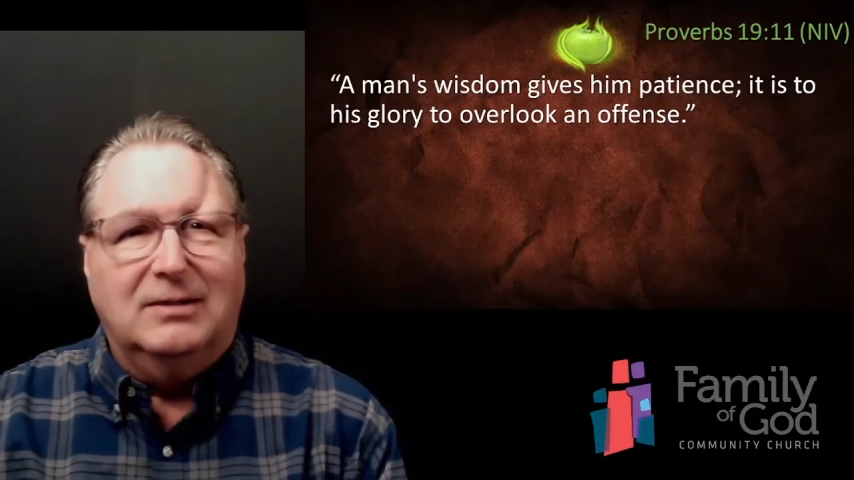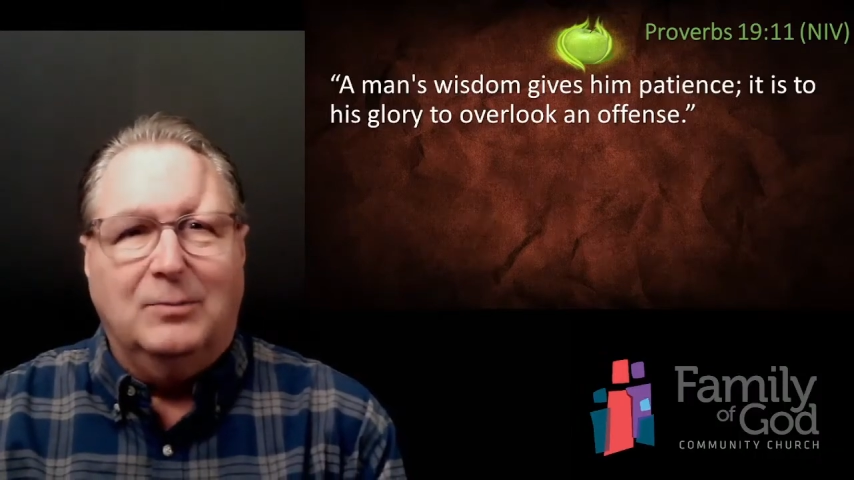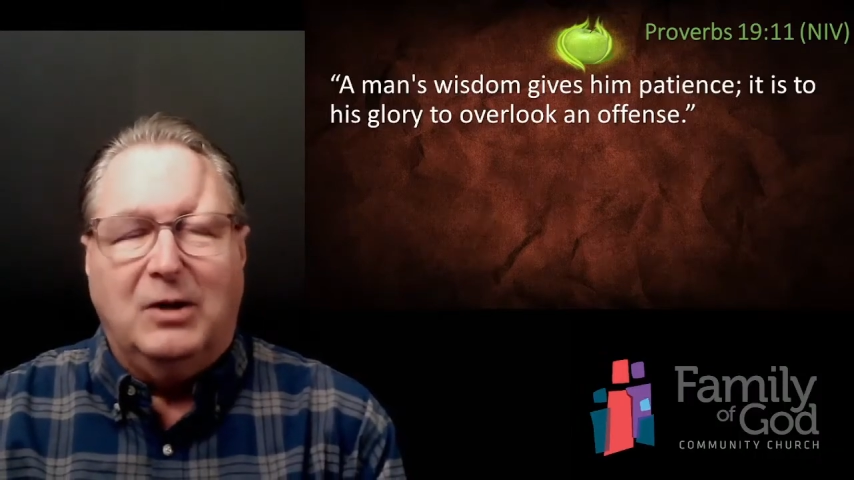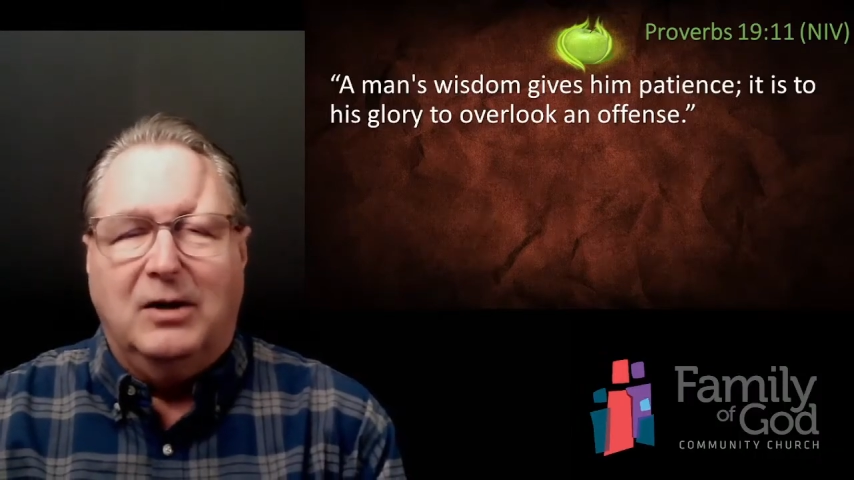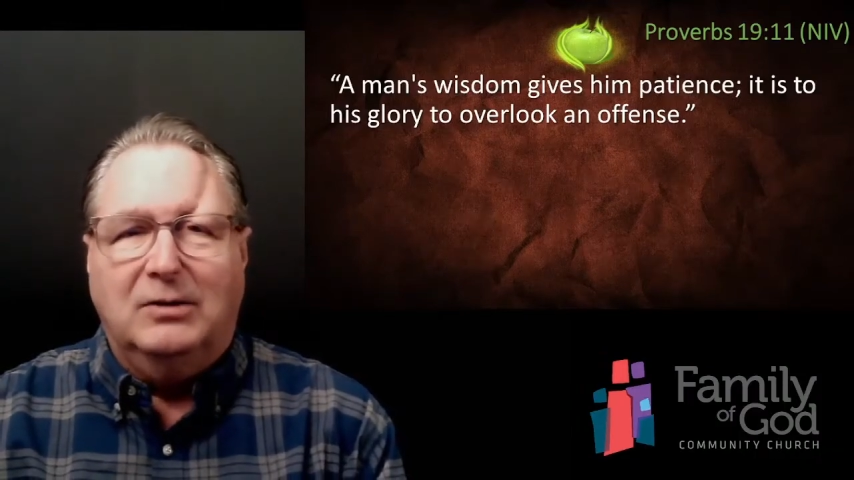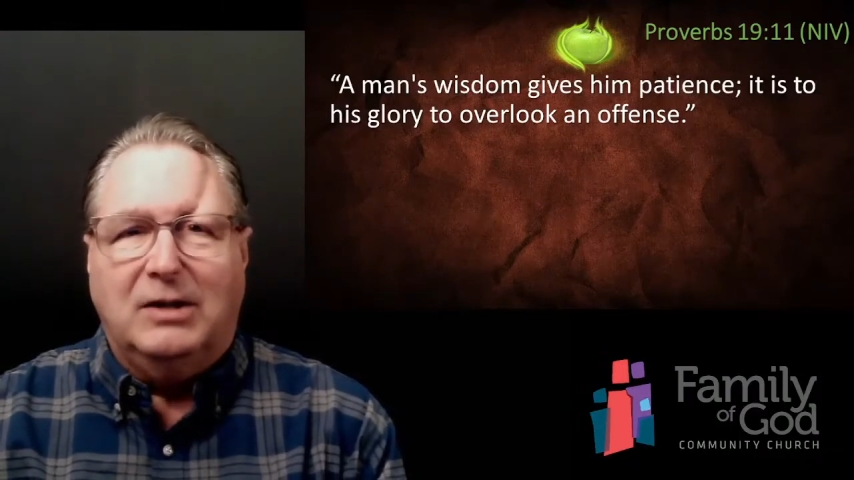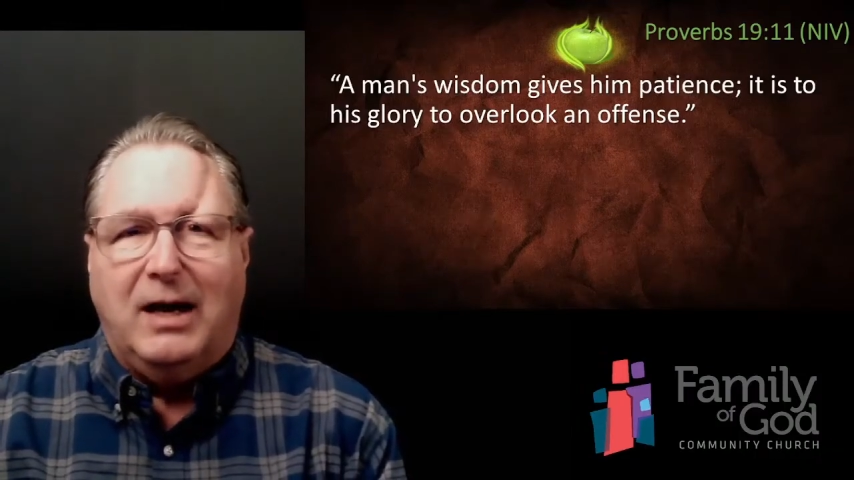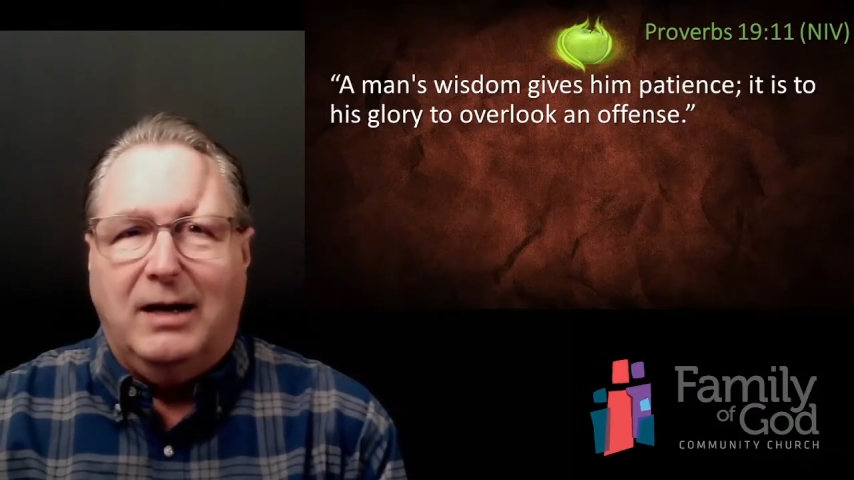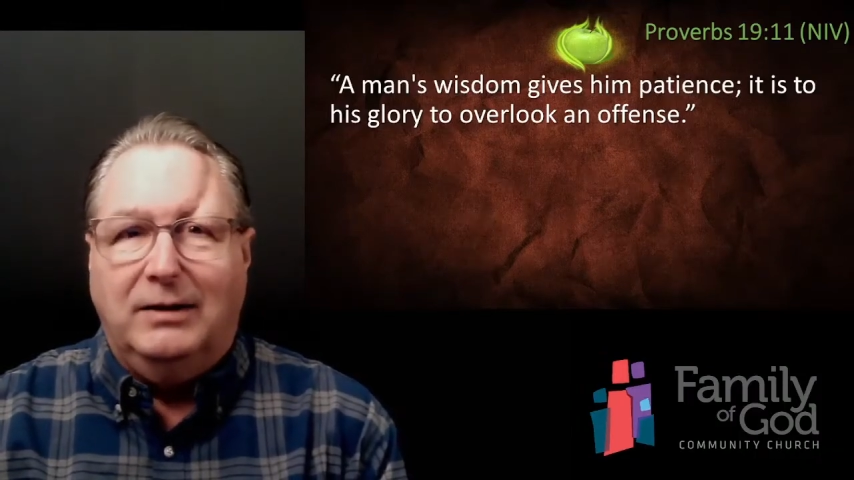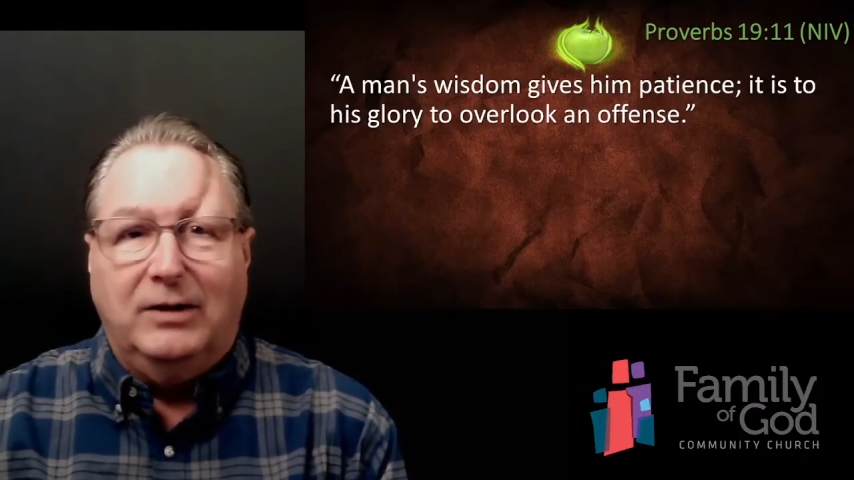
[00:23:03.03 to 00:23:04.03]
something
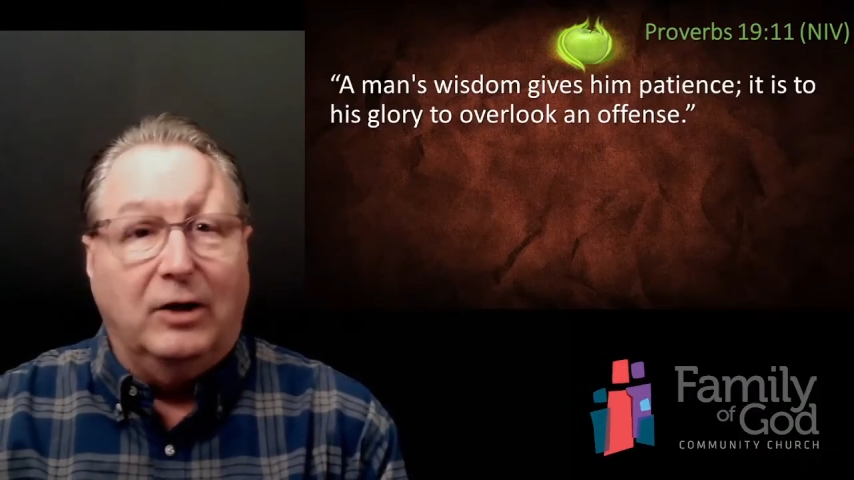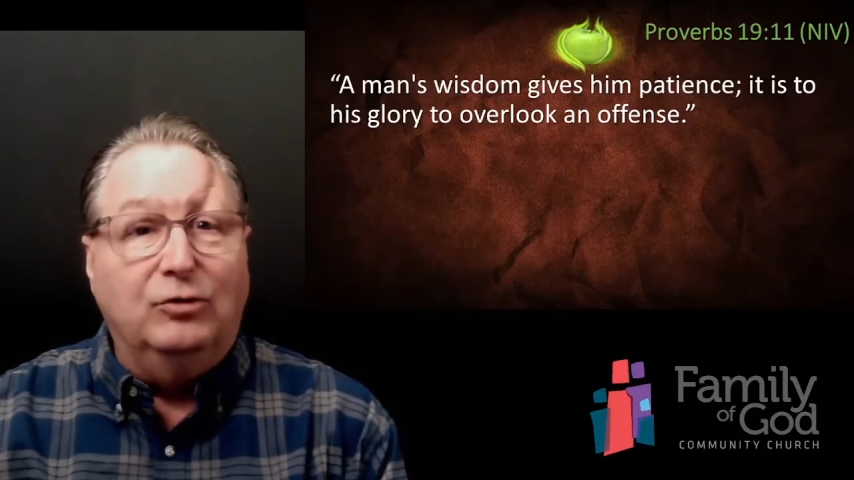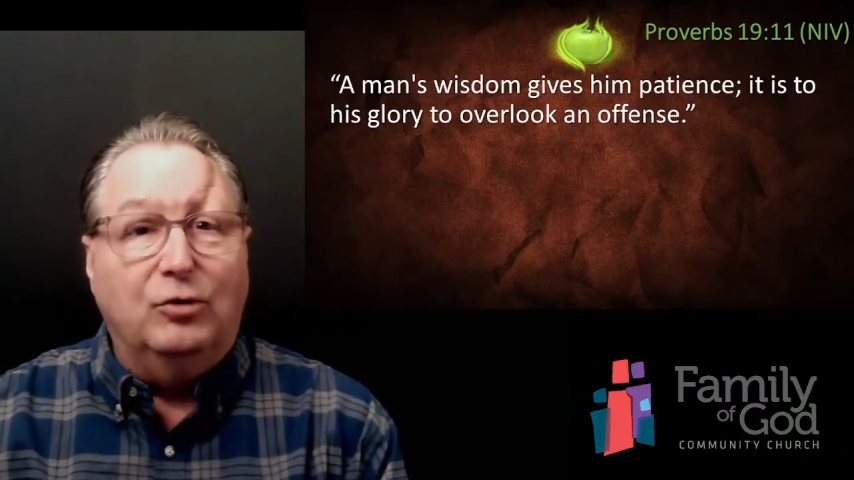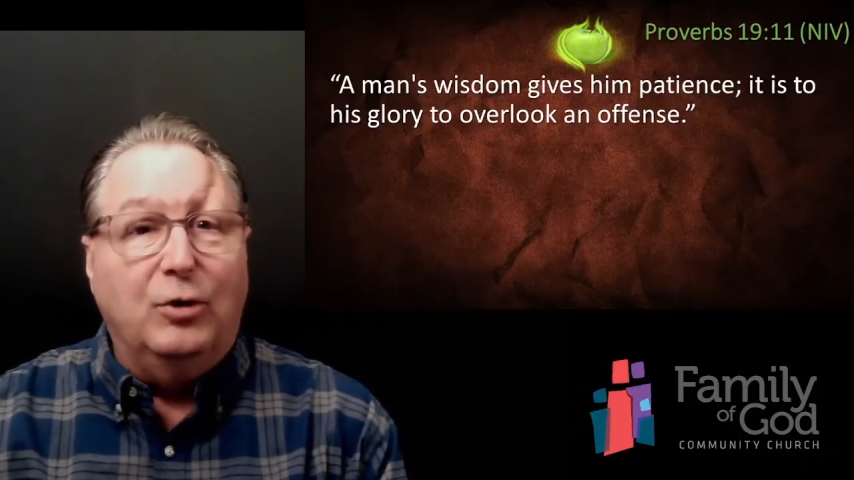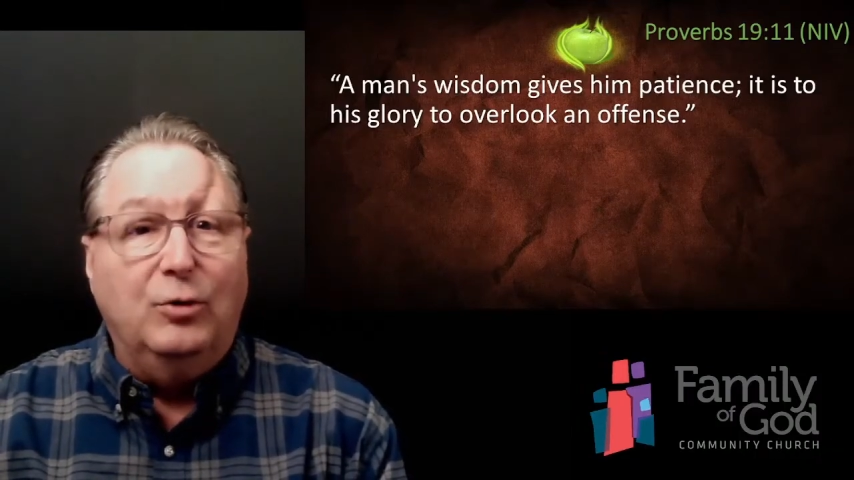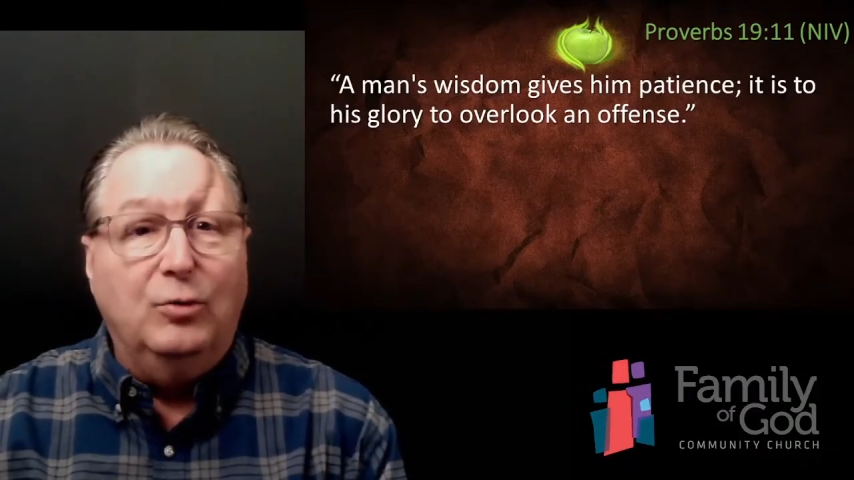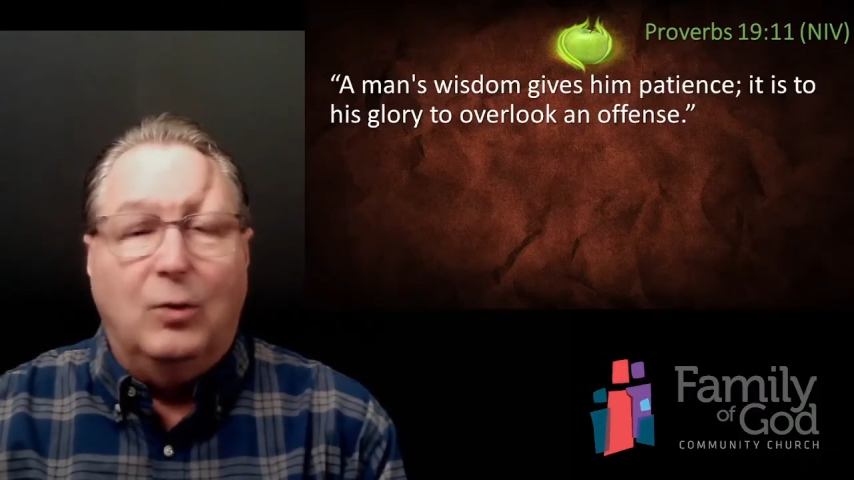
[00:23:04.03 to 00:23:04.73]
unkind, untrue,